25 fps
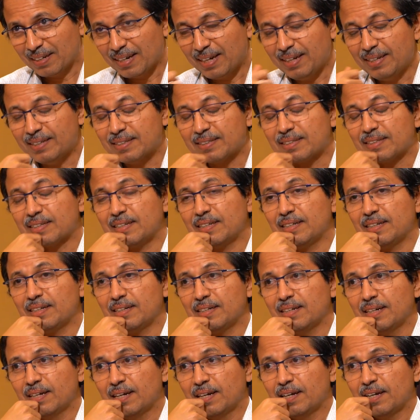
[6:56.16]
Right.
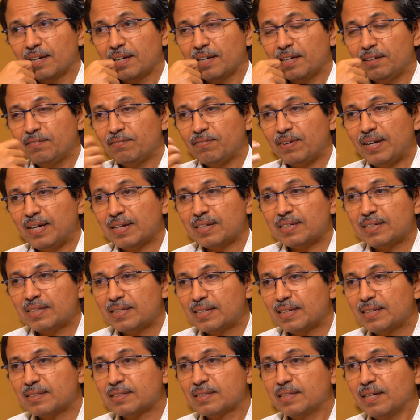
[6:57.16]
In fact, it
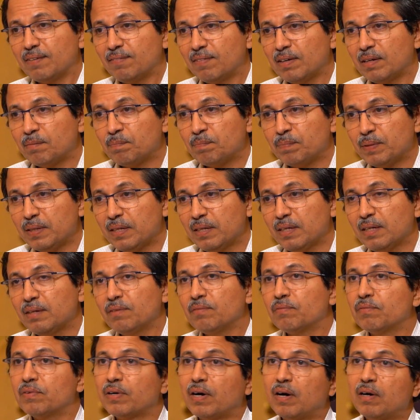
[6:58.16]
has developed a
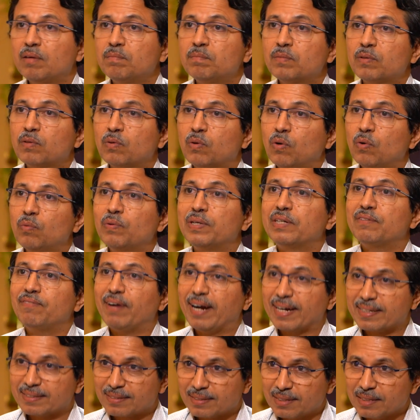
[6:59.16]
warm COVID
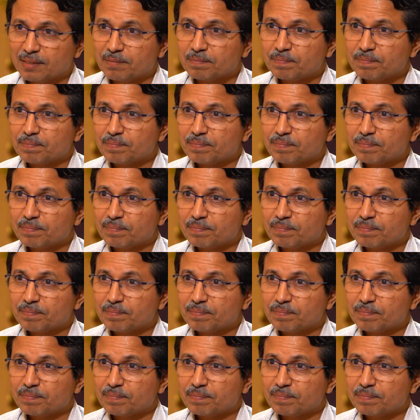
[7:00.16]
vaccine.